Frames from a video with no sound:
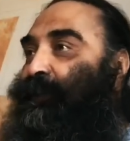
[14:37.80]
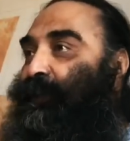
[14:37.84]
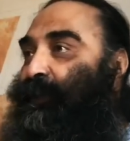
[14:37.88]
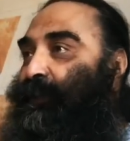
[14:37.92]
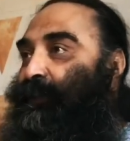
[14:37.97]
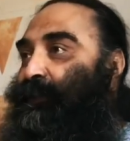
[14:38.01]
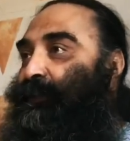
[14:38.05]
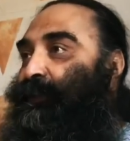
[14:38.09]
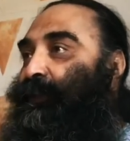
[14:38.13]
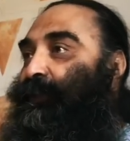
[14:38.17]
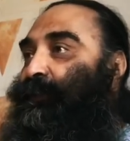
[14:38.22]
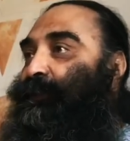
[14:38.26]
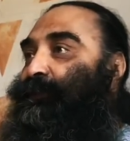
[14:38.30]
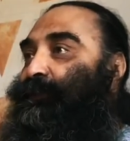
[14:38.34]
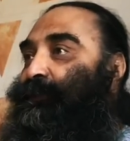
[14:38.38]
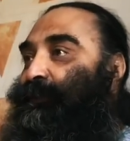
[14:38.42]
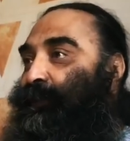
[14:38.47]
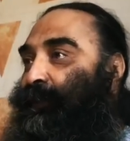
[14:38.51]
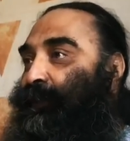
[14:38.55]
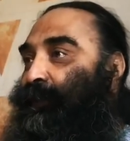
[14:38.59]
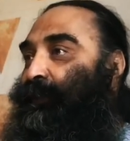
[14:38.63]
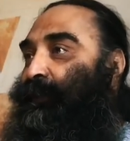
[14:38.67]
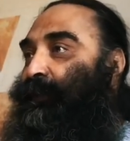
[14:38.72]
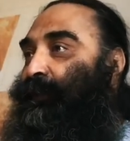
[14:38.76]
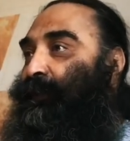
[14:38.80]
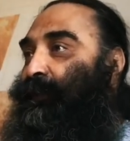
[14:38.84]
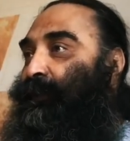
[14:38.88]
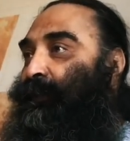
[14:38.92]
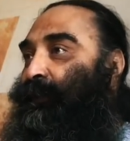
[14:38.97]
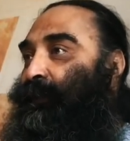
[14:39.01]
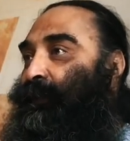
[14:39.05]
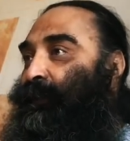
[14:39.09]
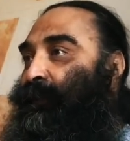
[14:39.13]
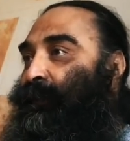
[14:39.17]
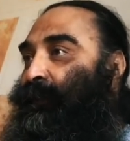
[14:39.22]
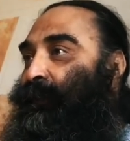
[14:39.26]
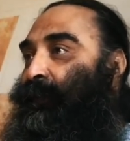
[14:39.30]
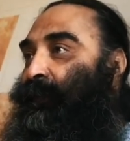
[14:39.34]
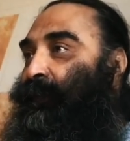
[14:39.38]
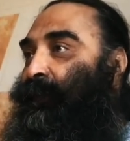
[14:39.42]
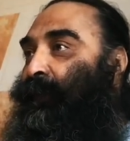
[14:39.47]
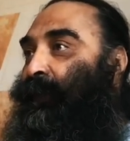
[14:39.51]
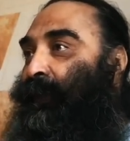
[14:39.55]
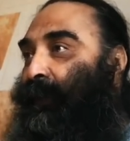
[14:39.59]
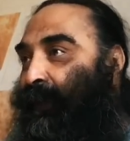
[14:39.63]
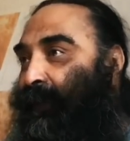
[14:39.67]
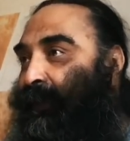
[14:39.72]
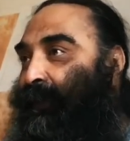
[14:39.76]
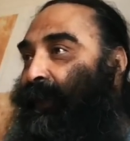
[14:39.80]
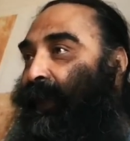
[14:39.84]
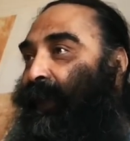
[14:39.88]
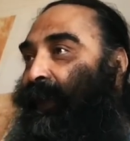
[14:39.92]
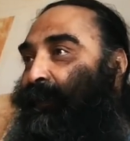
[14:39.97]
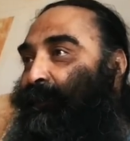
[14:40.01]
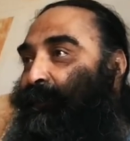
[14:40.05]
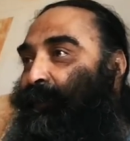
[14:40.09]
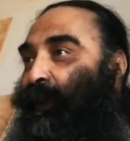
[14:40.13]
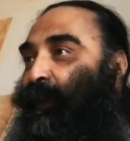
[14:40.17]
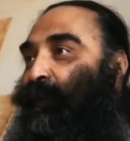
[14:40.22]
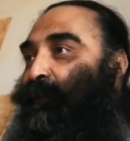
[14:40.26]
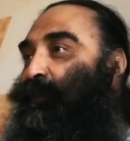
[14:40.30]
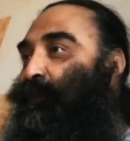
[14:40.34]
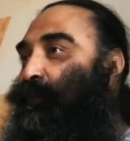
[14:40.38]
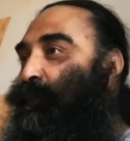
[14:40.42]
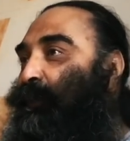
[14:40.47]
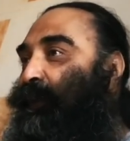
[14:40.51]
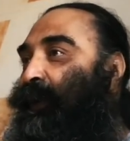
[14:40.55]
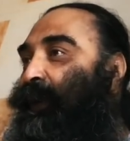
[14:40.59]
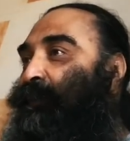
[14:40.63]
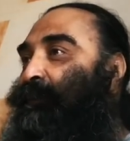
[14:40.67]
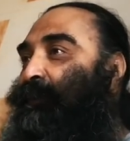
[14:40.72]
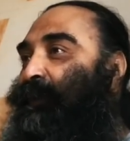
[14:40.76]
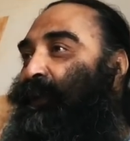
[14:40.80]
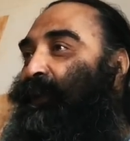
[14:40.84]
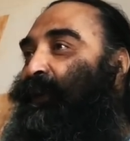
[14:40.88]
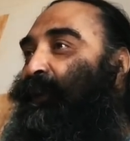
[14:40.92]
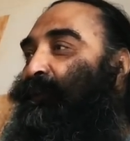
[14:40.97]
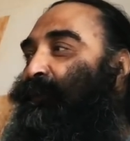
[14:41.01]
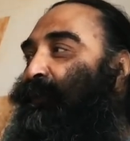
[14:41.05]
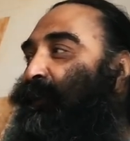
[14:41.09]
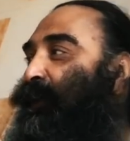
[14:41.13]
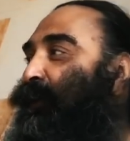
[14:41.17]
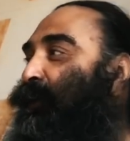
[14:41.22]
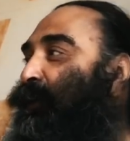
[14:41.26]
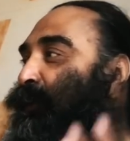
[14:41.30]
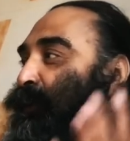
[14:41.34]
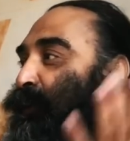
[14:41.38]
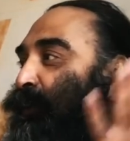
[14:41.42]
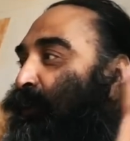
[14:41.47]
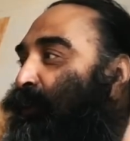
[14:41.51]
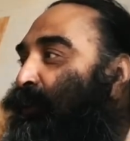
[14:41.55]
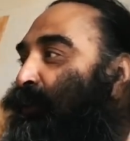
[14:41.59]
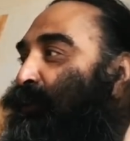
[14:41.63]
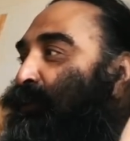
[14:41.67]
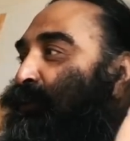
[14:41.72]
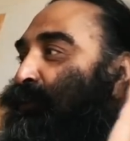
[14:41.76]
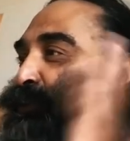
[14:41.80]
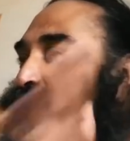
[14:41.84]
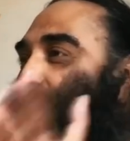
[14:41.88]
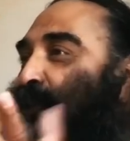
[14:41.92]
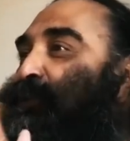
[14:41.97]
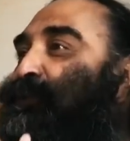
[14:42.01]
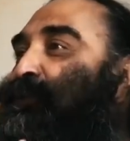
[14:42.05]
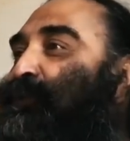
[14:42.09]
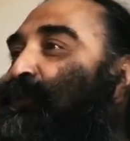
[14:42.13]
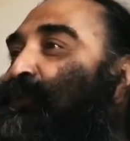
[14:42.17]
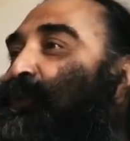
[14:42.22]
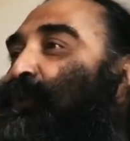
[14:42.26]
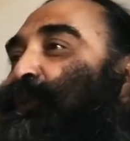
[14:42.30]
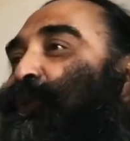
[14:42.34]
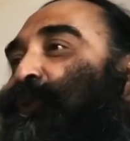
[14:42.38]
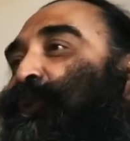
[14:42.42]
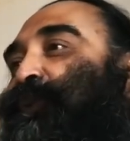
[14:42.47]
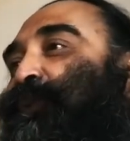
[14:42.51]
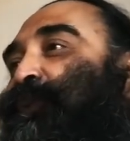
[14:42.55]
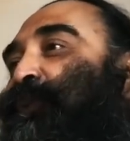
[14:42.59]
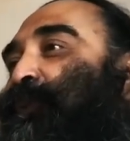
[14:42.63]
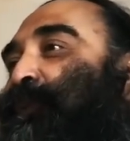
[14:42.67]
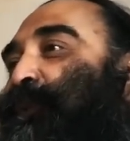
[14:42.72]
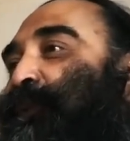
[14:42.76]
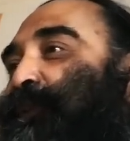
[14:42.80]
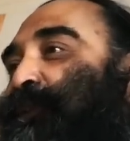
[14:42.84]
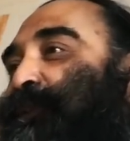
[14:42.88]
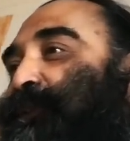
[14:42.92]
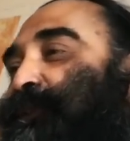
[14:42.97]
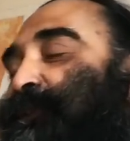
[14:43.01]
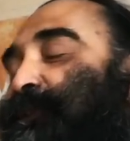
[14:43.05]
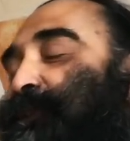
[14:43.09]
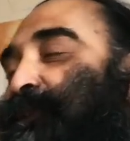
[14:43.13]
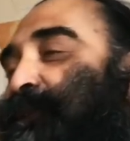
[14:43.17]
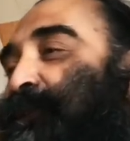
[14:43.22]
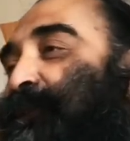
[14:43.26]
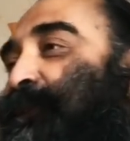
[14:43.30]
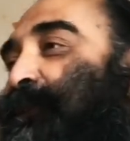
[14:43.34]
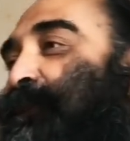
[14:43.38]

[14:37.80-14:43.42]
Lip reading: anything is there. It helps how you becoming grounding. Just do your duties.